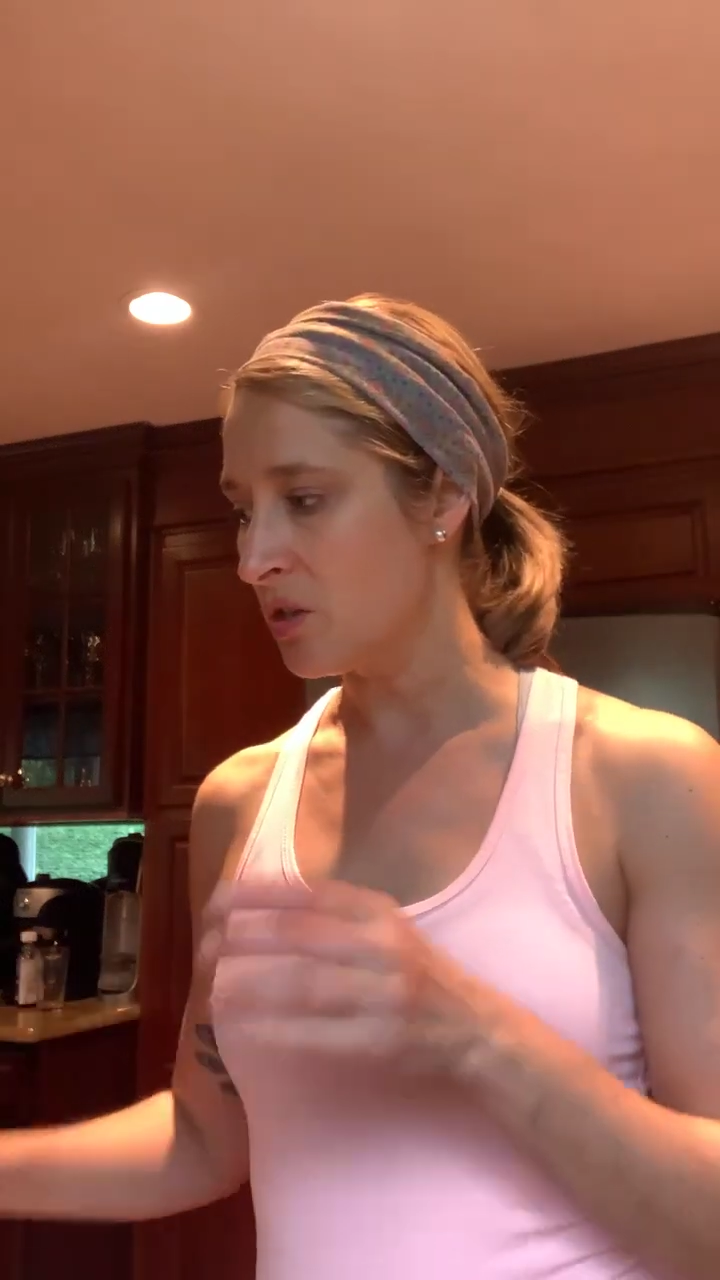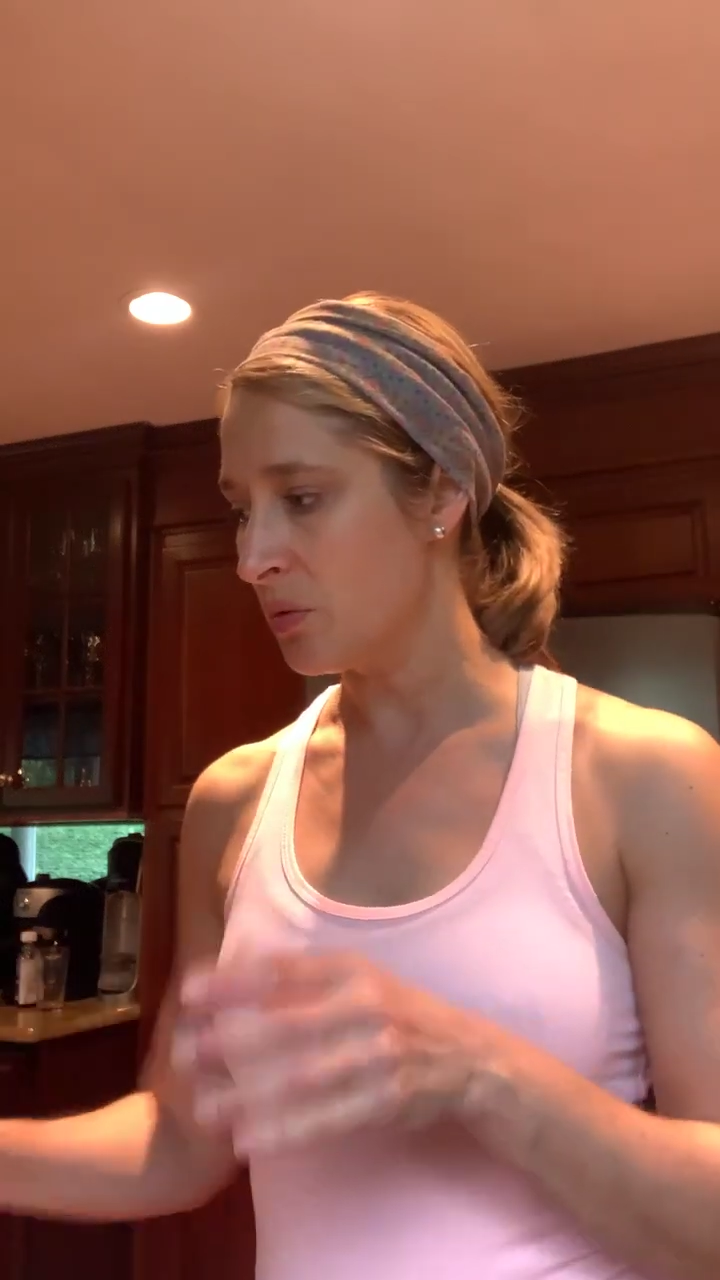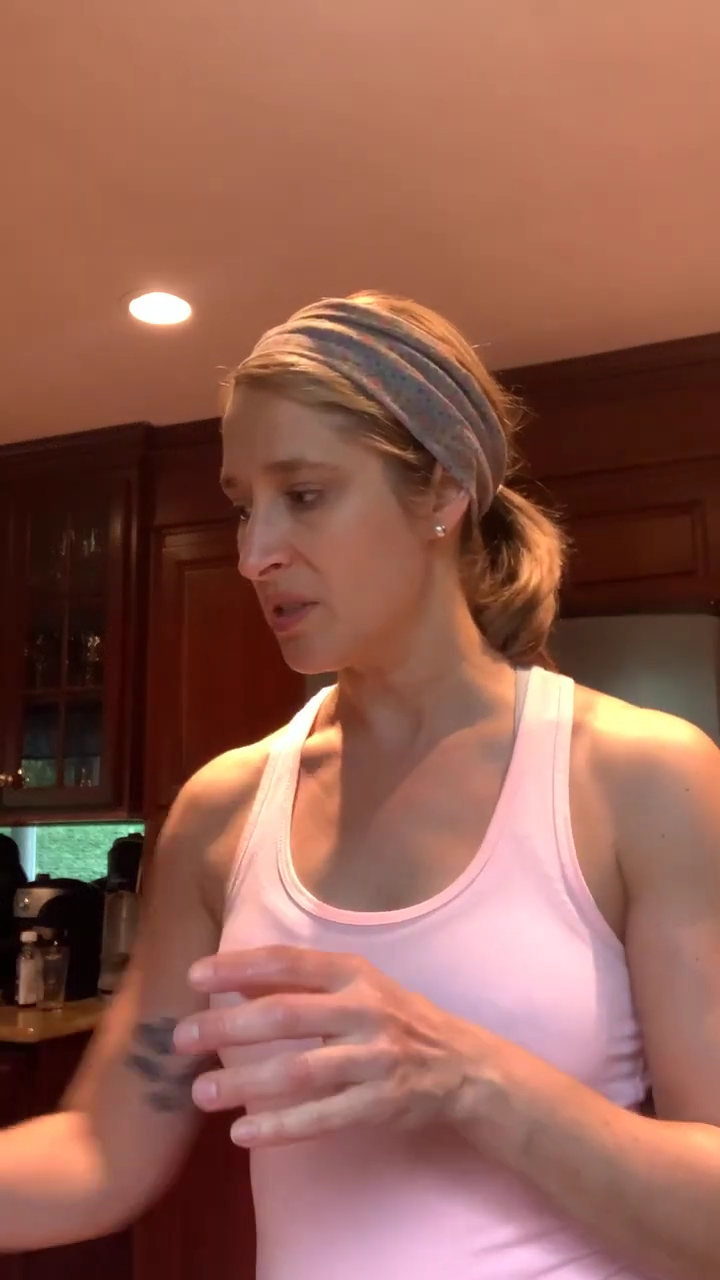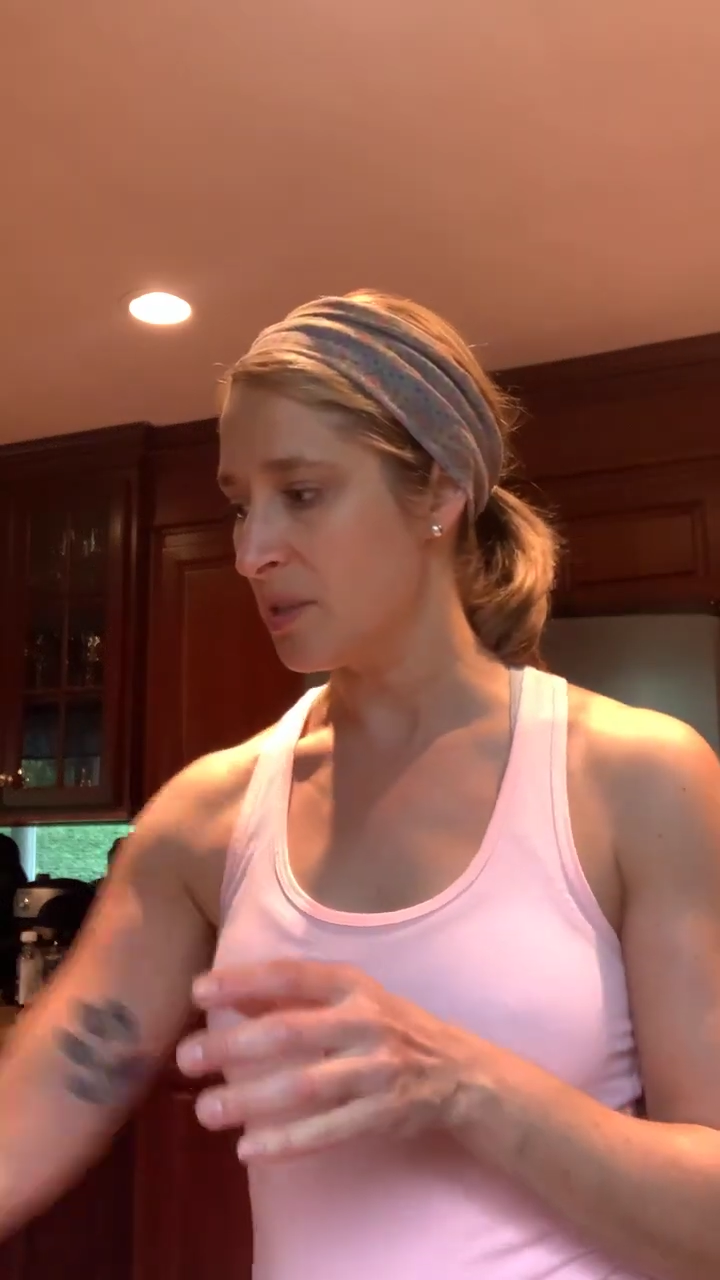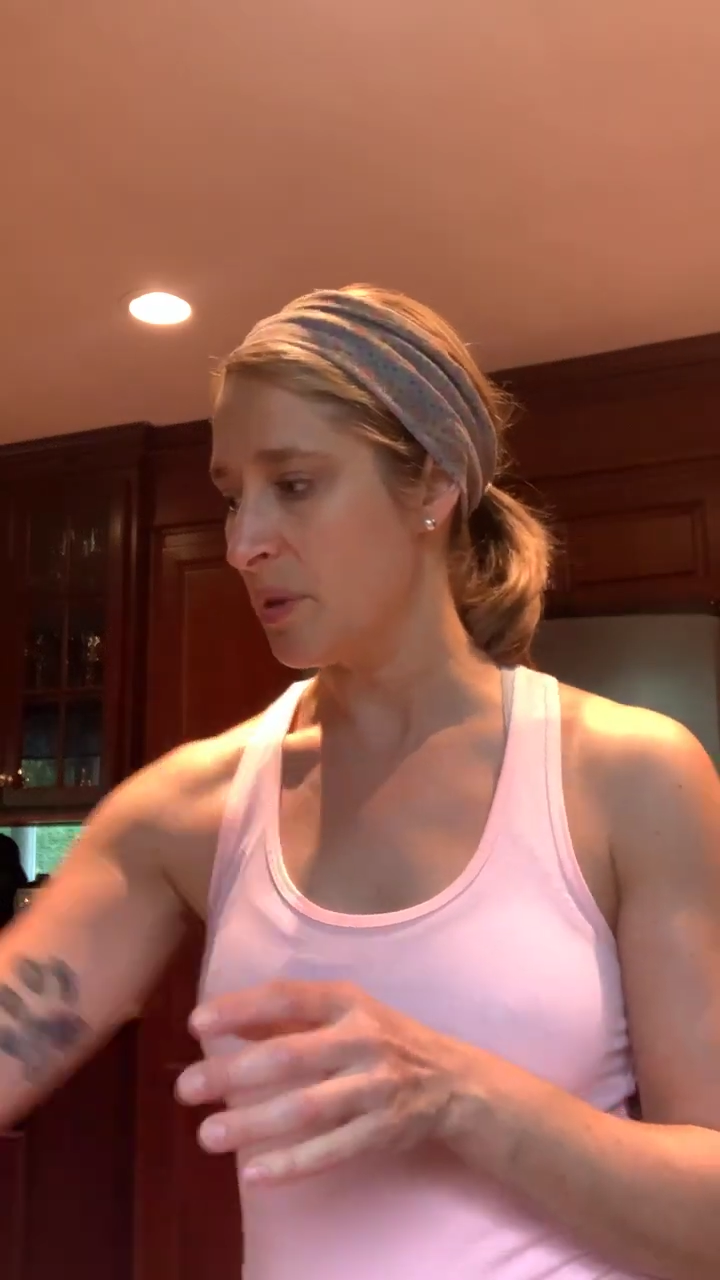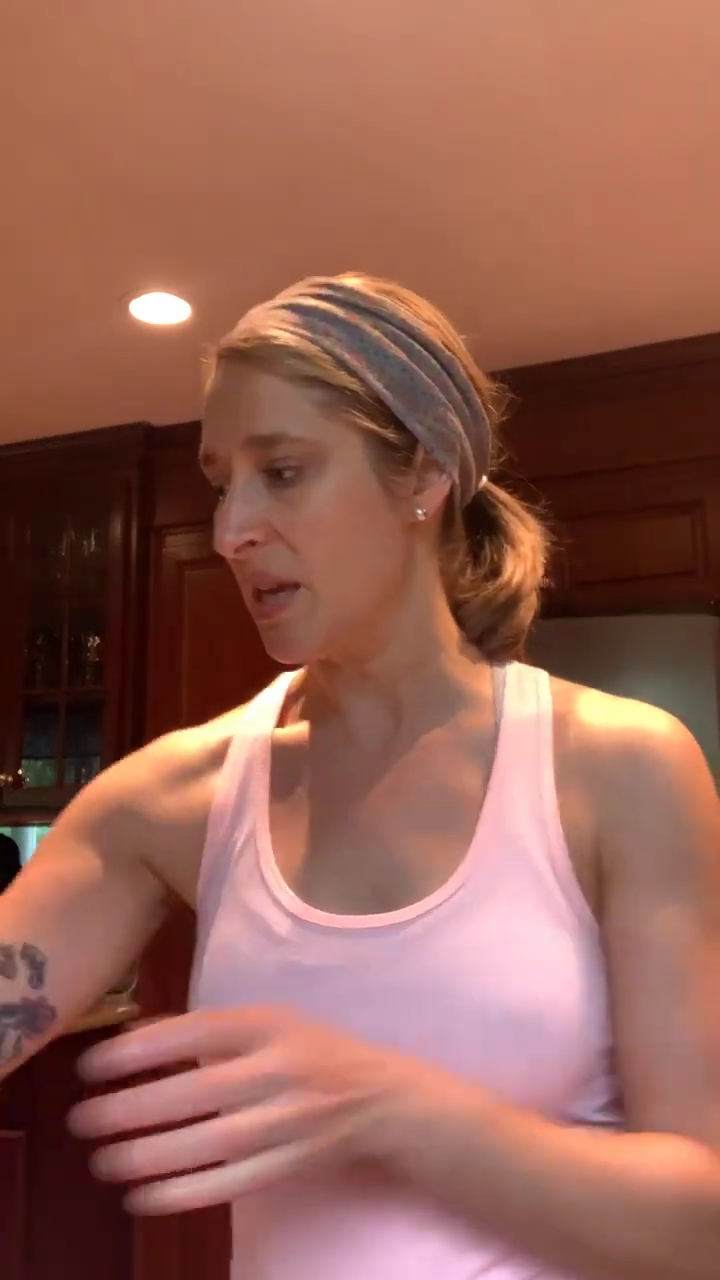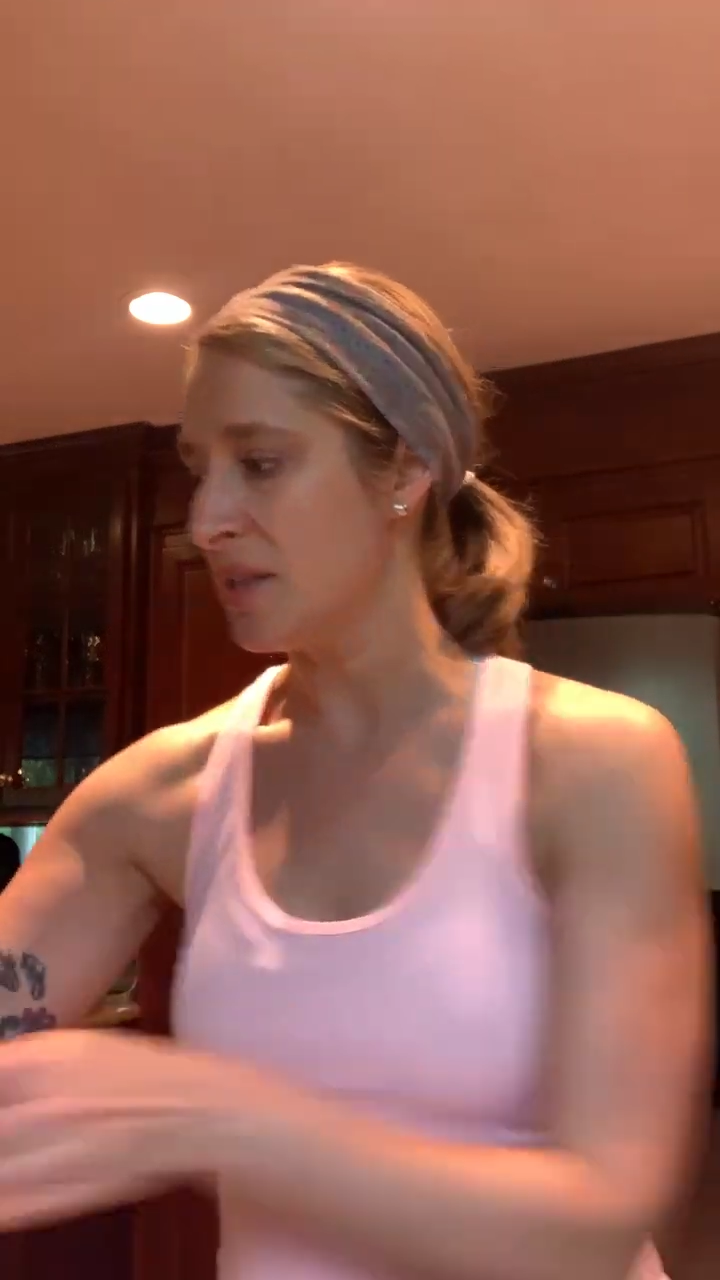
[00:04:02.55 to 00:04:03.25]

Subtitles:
with the spaghetti